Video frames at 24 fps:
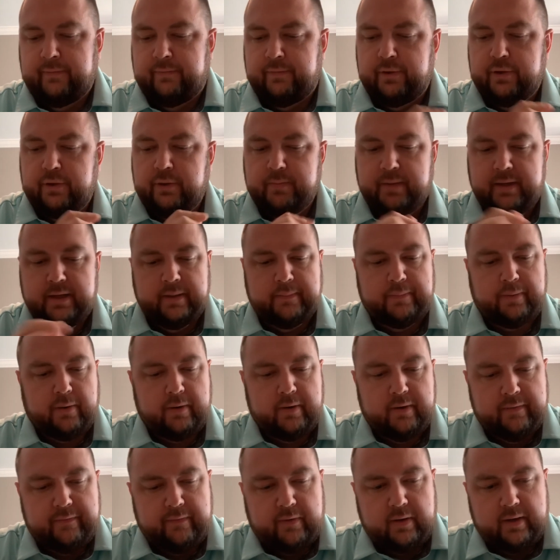for you being a
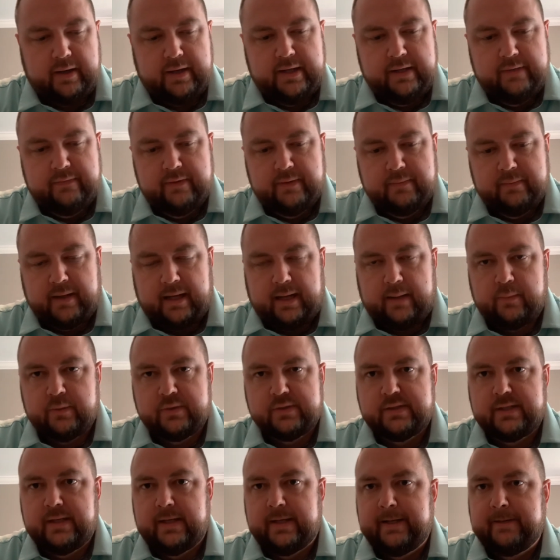part of our evening Bible
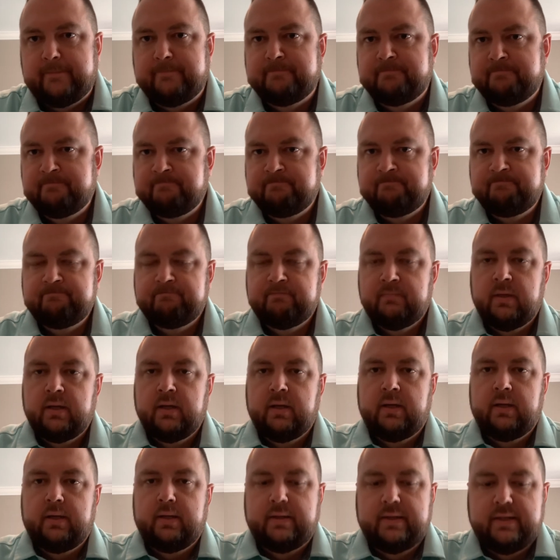study
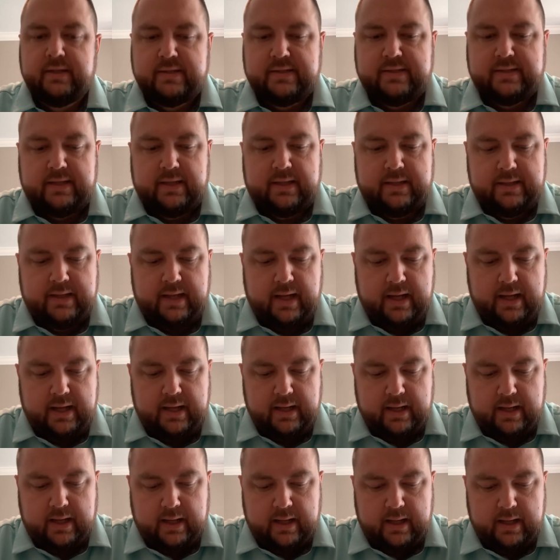this Sunday,
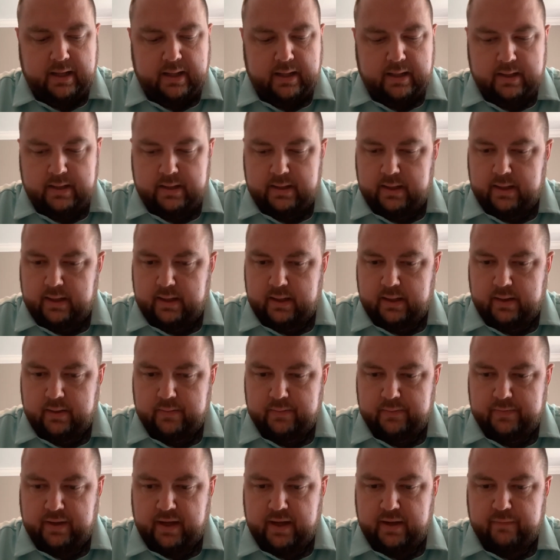and uh,
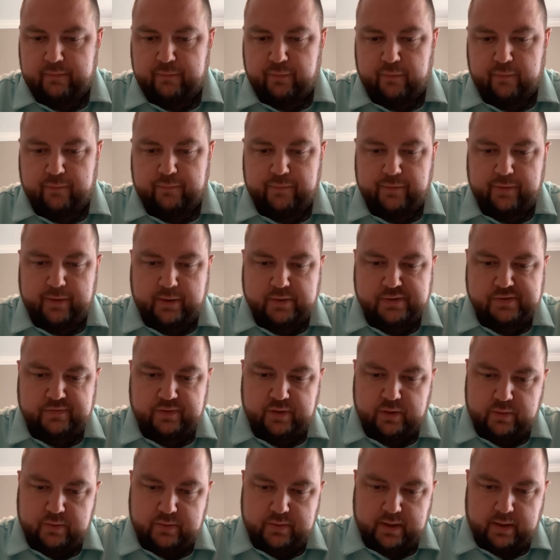thankful for those of
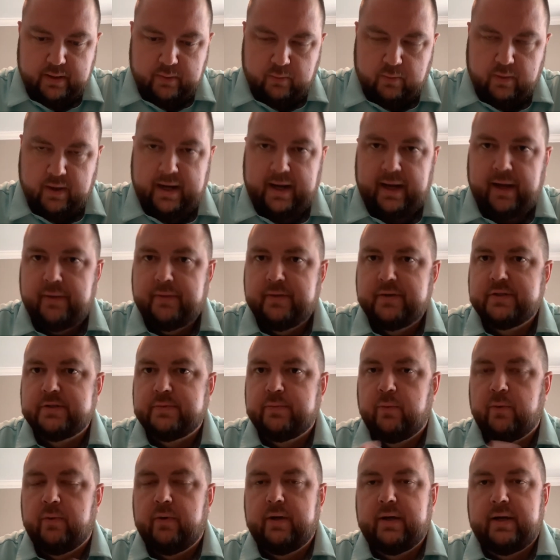you that were out this
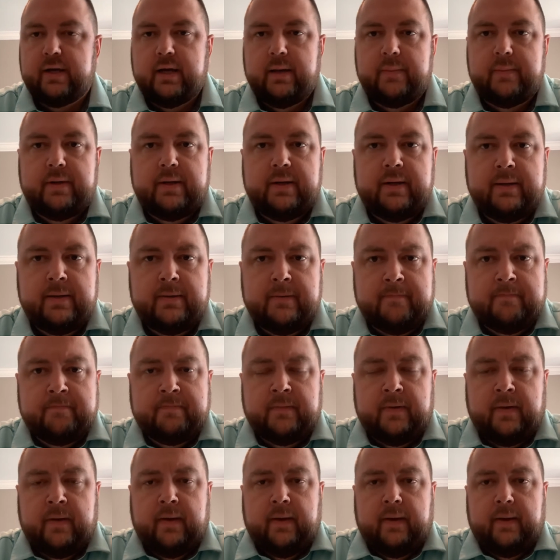morning coming,
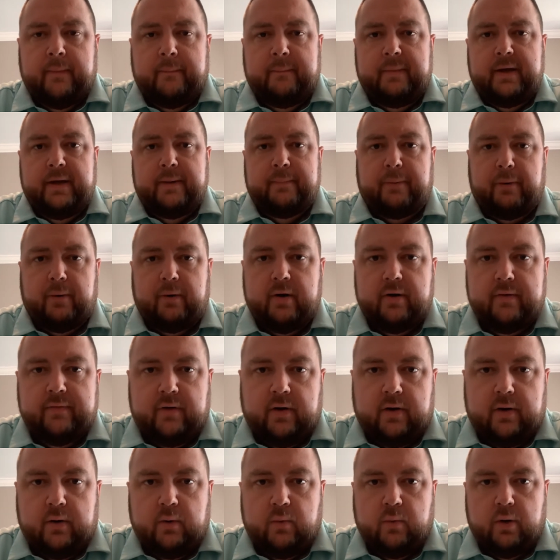being a part of
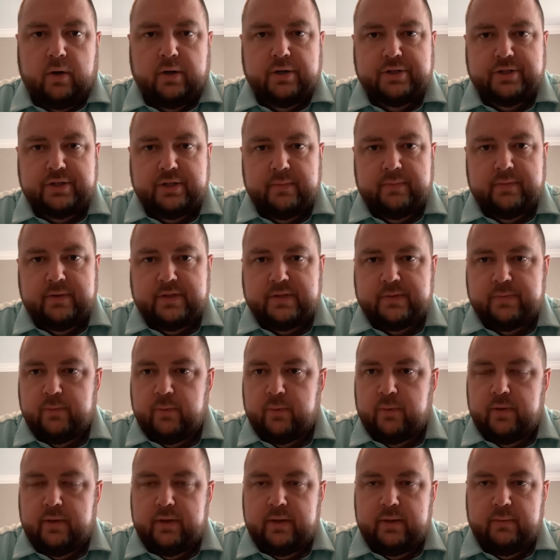our worship this
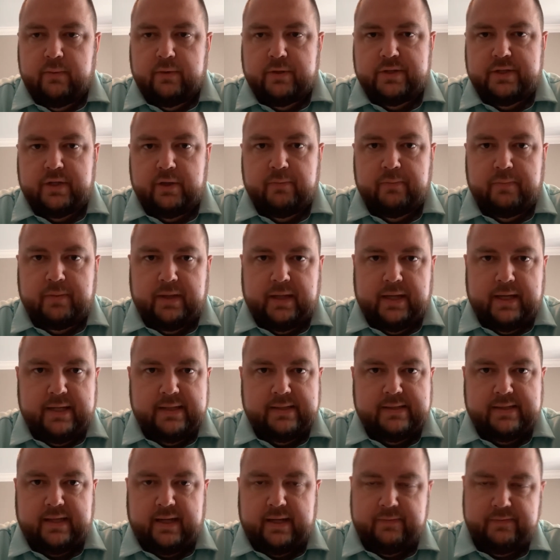morning. We're so
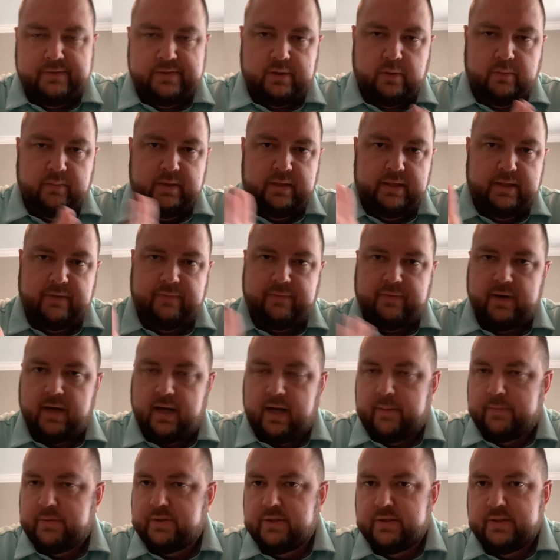blessed to have so many different
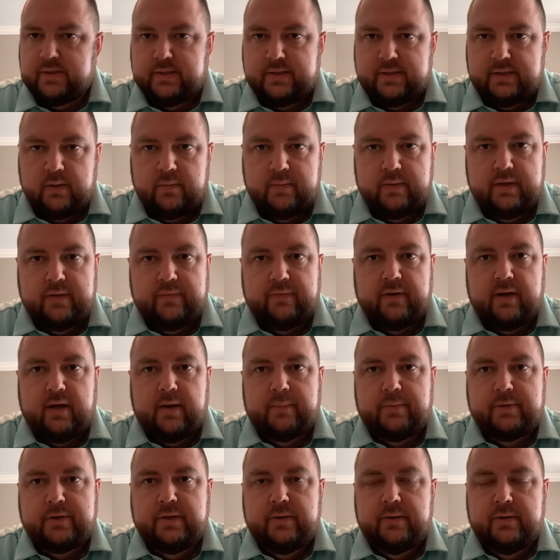options and so many different
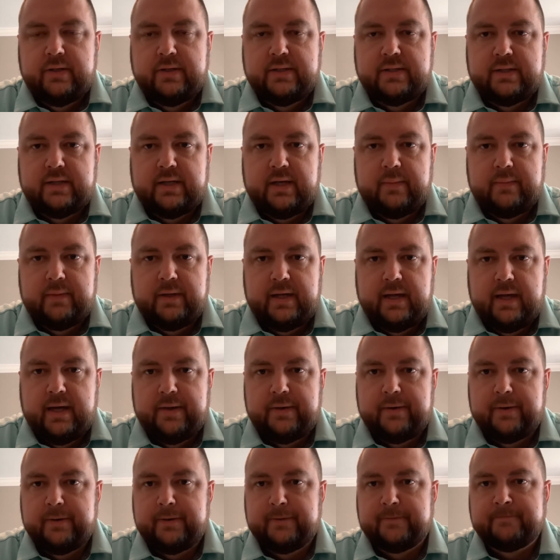opportunities to come
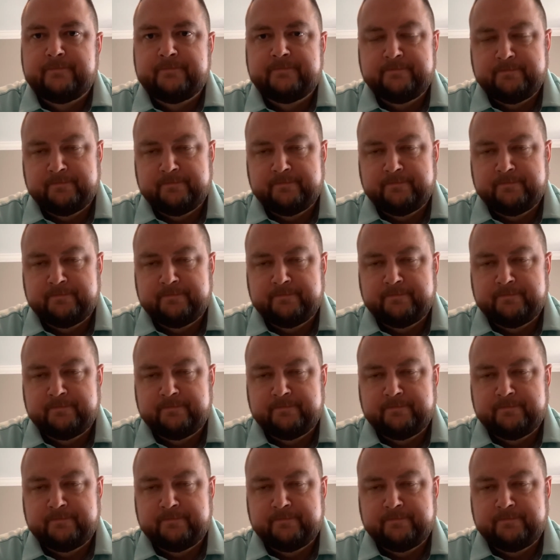together, and